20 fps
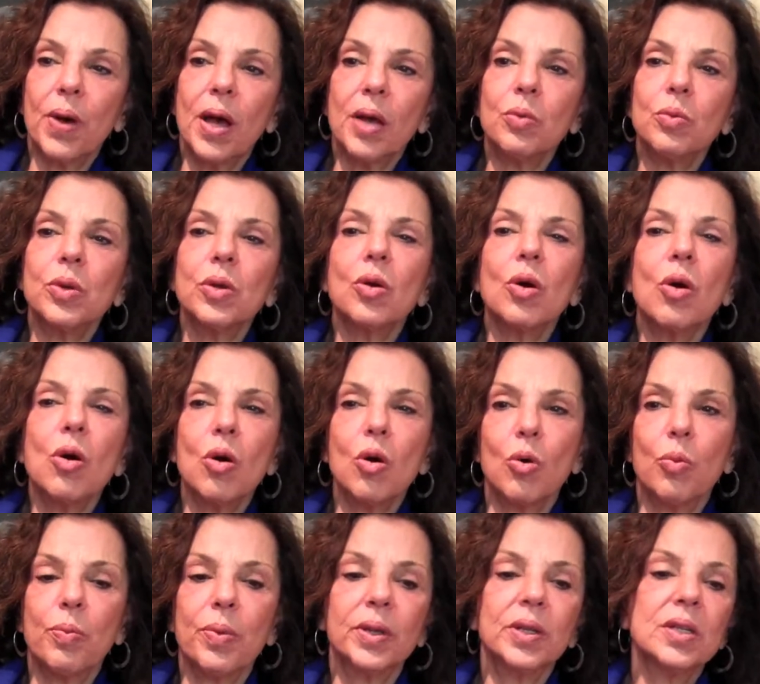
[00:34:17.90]
would
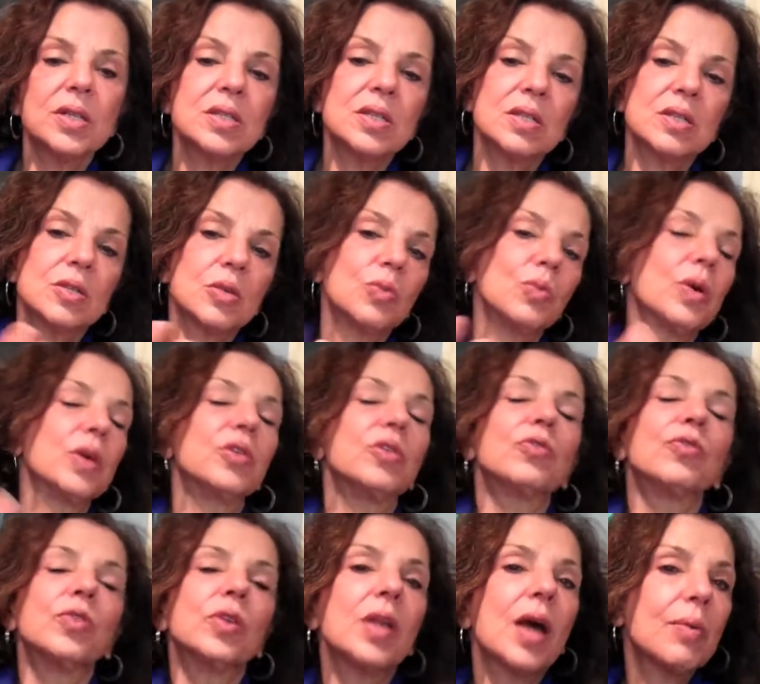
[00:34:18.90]
hope, and this is a
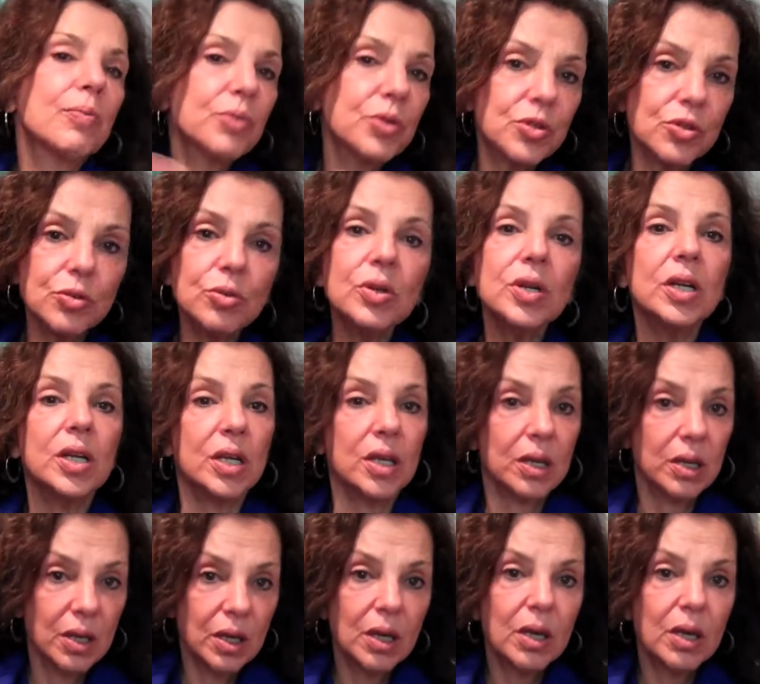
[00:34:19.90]
wonderful opportunity,